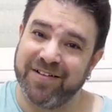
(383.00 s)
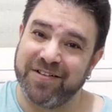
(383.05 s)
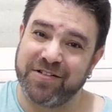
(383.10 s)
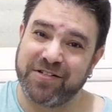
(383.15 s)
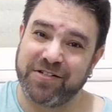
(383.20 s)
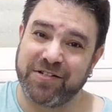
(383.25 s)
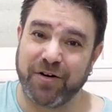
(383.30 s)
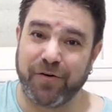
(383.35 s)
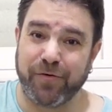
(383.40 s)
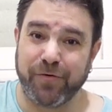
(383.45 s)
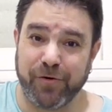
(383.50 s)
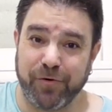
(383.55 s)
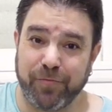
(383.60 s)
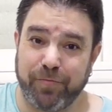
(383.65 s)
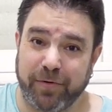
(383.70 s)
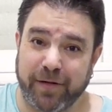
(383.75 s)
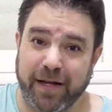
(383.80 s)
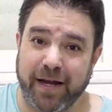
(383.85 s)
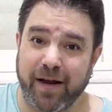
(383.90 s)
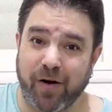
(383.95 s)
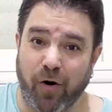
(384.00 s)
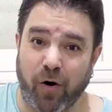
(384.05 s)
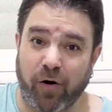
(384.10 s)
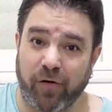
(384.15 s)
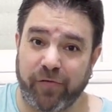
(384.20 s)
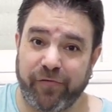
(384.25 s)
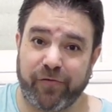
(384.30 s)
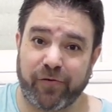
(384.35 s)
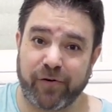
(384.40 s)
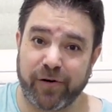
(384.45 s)
So you play
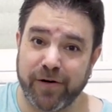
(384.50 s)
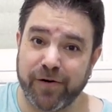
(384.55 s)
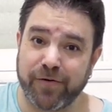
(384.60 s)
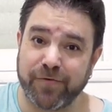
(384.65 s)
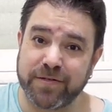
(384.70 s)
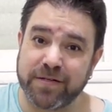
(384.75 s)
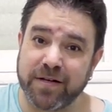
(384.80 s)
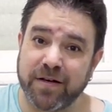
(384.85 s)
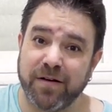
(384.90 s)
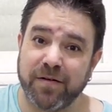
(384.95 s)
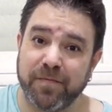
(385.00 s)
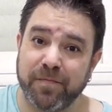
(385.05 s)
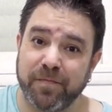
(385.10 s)
all four notes.